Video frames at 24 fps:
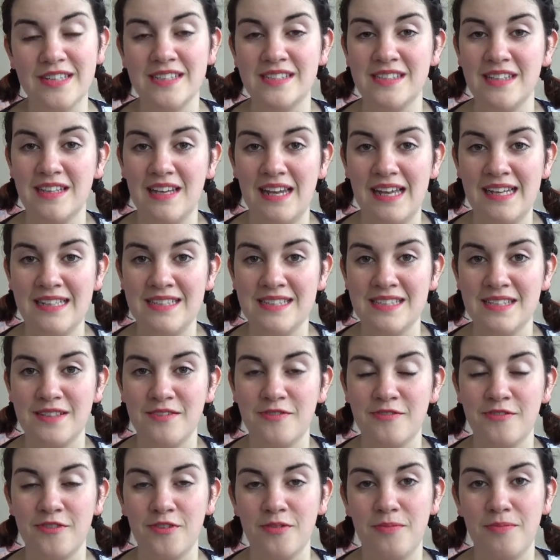is a letter
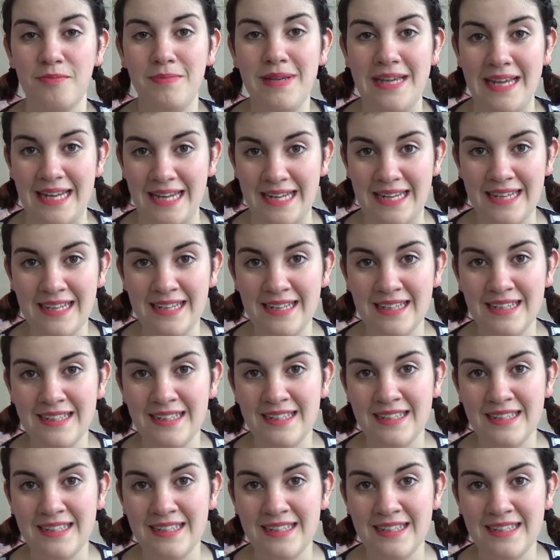from me,